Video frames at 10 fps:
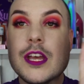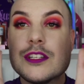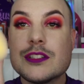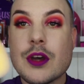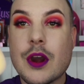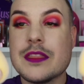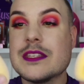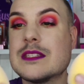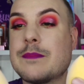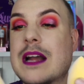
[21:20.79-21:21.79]
So
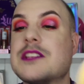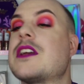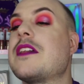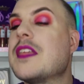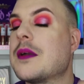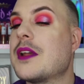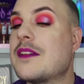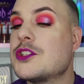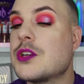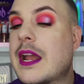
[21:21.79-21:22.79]
the sponge, I think I'm gonna
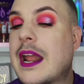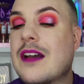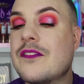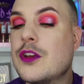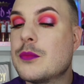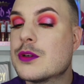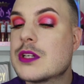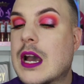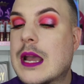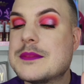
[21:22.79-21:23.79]
have to try it out a few more
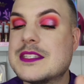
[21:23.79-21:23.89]
times.